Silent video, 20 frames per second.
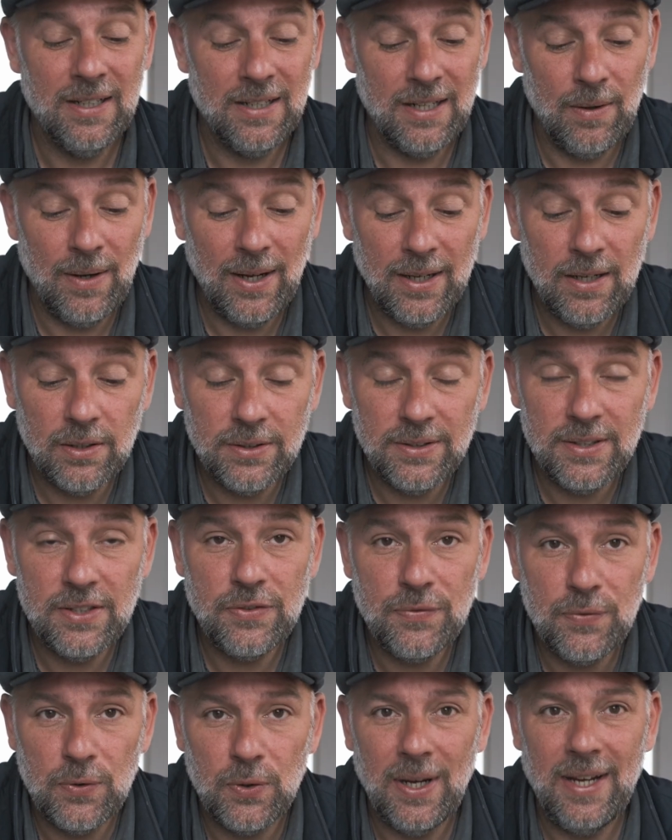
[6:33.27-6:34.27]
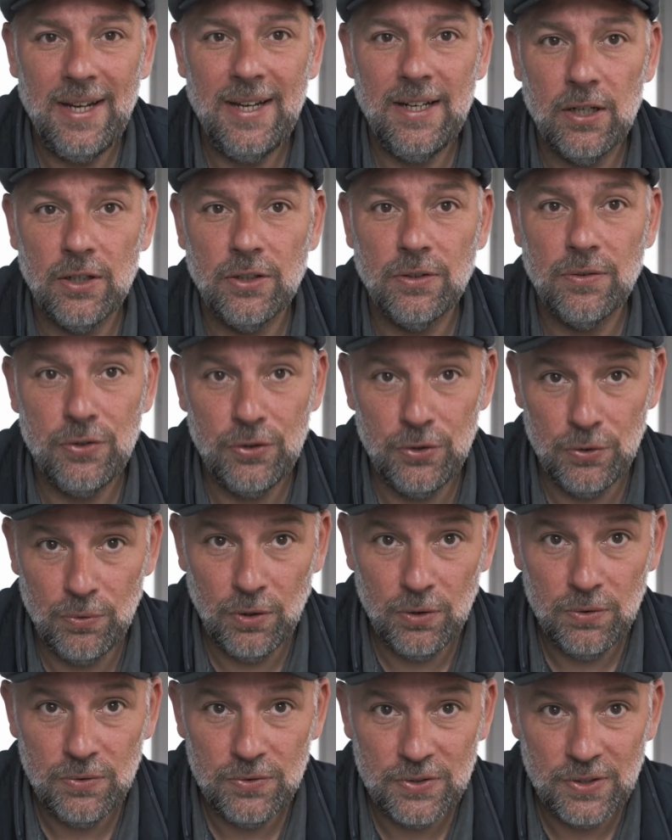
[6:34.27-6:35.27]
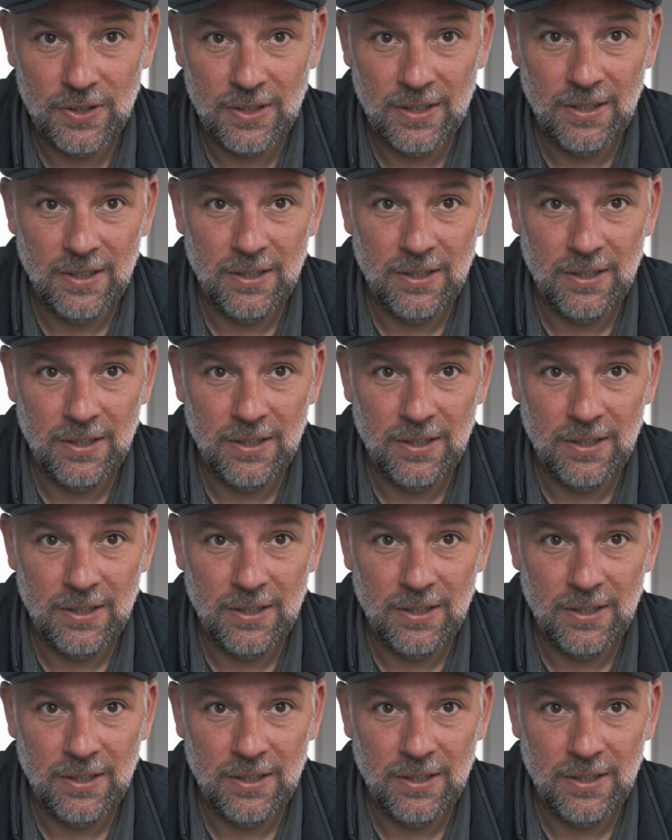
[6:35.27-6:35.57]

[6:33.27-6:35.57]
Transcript: Now, I got this for 800 euros